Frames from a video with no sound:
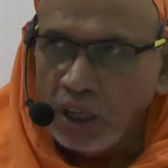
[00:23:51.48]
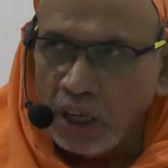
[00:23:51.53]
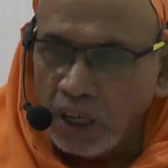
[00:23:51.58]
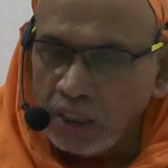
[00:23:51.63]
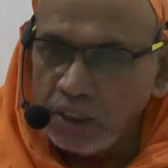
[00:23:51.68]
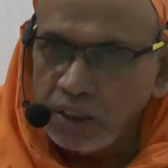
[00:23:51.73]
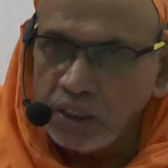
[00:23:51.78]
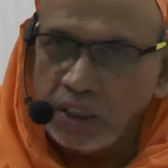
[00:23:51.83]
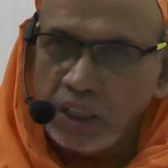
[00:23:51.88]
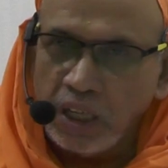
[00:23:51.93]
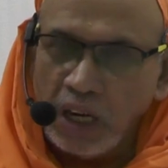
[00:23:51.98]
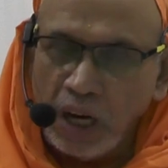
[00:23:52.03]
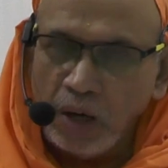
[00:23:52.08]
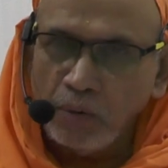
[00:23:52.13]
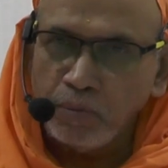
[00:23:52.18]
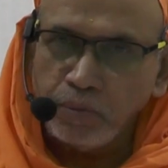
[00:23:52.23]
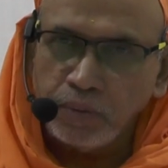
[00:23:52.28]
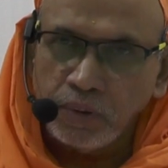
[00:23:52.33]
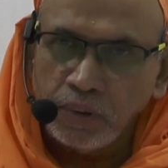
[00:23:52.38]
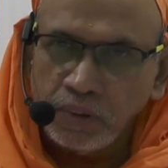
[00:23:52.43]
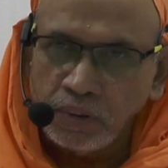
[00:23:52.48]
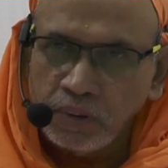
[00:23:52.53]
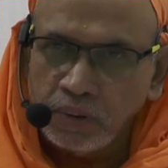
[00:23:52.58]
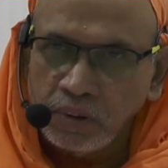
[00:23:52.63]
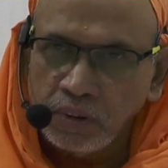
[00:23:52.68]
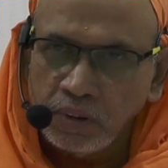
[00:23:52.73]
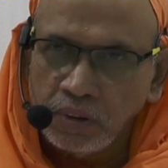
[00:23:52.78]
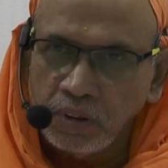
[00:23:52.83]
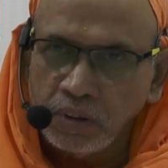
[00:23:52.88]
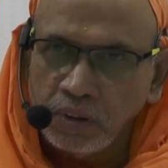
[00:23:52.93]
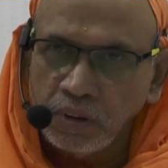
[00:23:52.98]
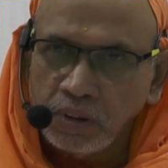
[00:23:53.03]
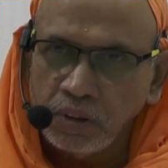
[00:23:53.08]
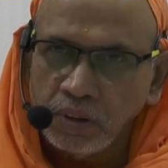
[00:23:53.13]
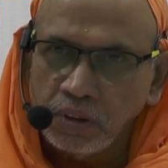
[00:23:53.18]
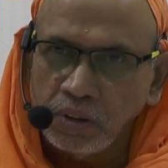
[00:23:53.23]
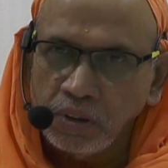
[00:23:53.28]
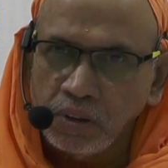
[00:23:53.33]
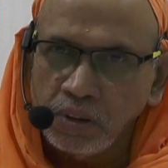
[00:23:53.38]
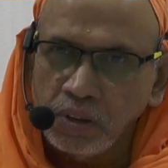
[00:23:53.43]
And the gap
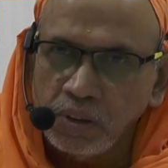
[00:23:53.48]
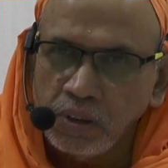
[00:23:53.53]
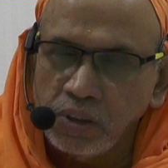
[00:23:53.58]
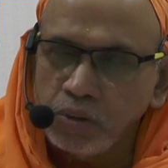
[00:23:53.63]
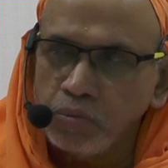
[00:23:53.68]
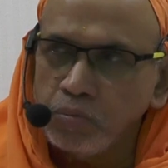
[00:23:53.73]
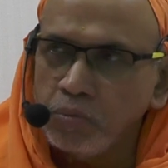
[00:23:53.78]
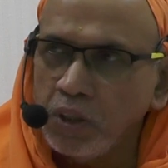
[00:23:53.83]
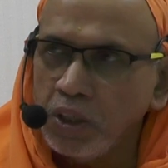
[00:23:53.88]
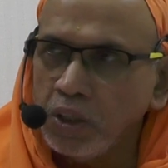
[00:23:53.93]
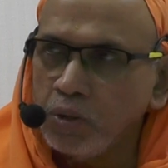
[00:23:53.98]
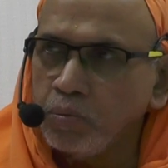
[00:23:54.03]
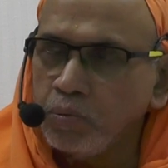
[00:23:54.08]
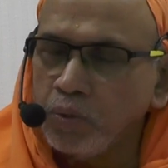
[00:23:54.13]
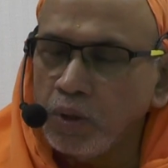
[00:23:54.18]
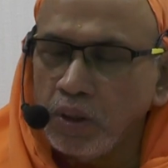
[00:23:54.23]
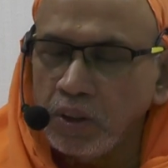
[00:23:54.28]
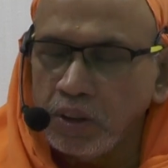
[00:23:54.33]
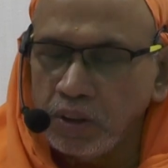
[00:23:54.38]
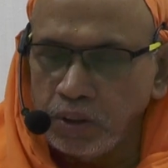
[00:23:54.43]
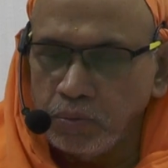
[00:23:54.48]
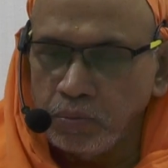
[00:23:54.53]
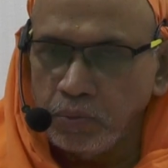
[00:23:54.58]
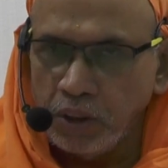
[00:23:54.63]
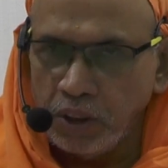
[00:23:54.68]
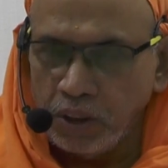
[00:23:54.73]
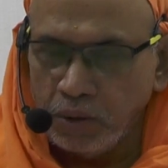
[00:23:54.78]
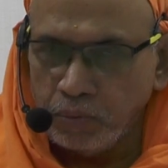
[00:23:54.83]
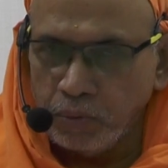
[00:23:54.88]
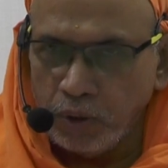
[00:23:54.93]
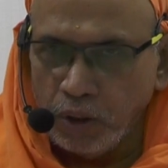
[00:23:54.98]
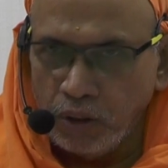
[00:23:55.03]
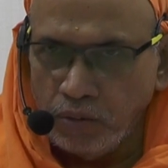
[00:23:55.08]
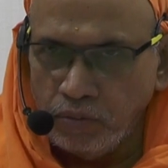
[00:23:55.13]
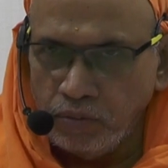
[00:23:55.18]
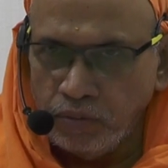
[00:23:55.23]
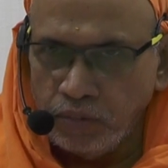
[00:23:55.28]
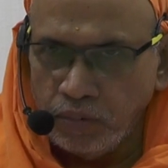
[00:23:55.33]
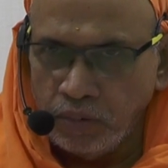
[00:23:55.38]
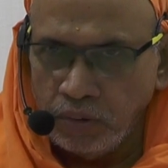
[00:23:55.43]
is made up
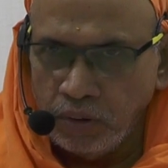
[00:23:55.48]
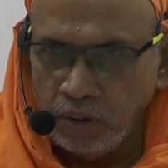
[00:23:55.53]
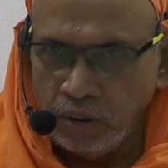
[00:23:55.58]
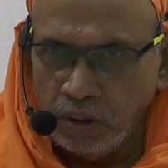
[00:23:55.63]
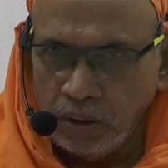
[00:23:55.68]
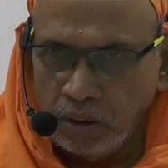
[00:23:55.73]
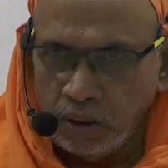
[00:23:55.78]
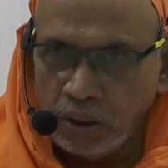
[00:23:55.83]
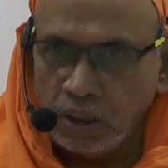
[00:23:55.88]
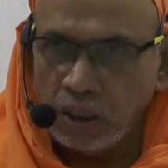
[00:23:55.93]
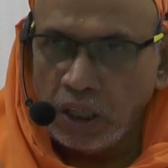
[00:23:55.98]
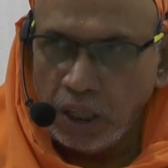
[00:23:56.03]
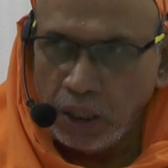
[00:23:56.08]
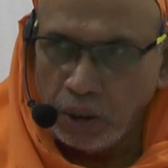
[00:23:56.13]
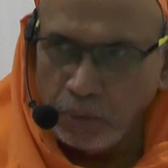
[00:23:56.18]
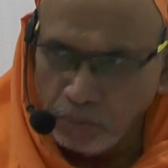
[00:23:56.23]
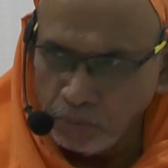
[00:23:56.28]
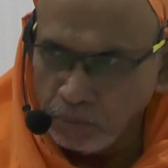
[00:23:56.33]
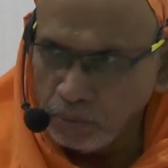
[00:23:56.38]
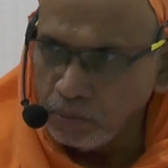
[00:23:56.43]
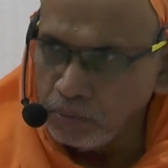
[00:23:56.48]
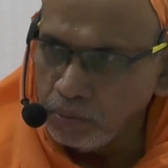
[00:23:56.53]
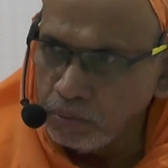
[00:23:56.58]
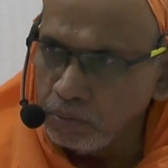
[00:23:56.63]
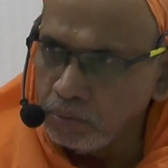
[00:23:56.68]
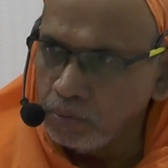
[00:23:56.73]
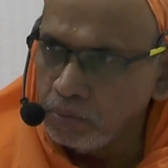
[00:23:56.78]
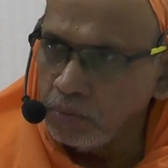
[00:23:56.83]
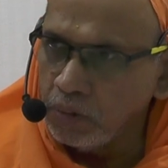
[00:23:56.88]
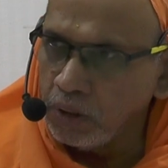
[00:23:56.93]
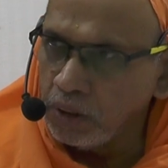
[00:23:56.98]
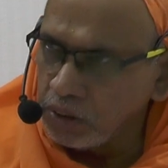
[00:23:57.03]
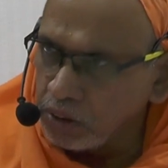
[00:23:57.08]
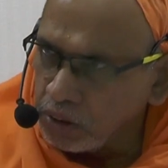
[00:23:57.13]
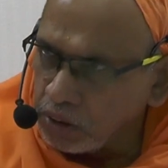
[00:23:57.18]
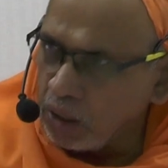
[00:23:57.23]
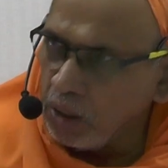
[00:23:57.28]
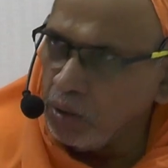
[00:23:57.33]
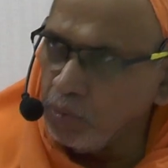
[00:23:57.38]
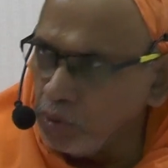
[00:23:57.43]
of time. There is
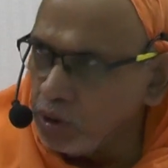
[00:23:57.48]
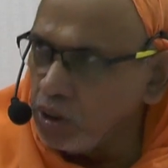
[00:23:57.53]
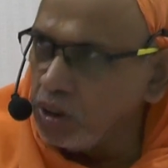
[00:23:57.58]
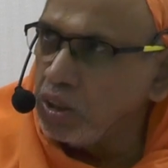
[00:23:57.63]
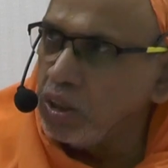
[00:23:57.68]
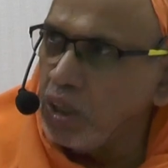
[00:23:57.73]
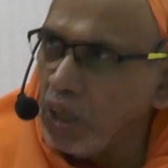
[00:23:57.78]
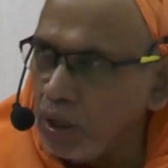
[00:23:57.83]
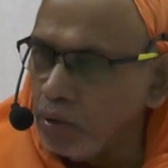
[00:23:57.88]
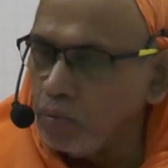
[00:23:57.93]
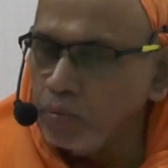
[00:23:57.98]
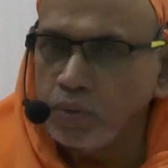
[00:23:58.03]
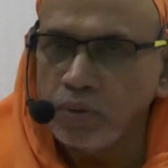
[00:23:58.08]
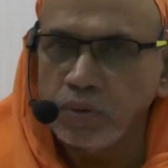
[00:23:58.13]
time in the gap.